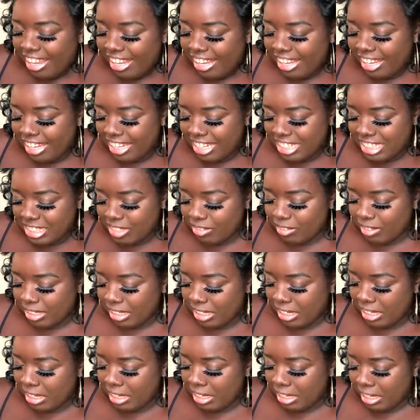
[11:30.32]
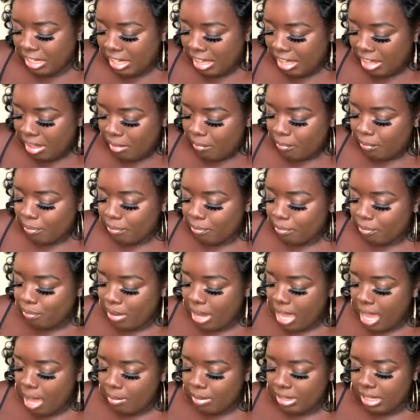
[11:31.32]
Literally.
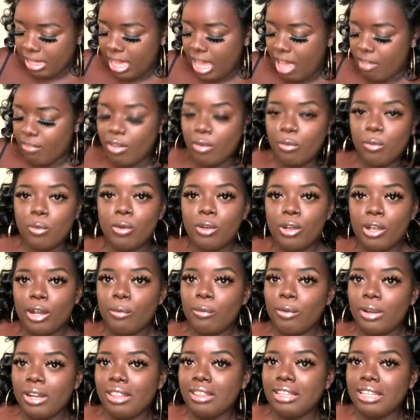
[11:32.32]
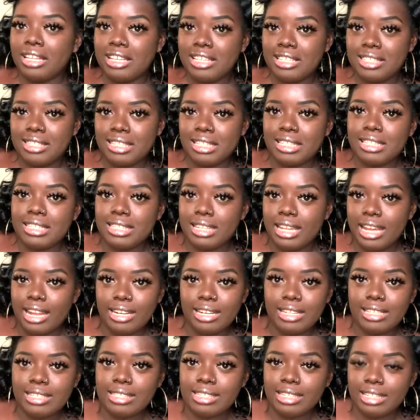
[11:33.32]
Probably haven't worn one of these since
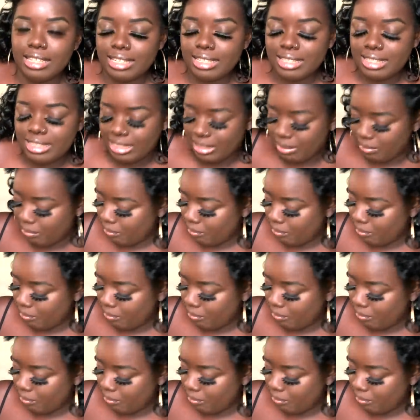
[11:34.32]
ninety-six.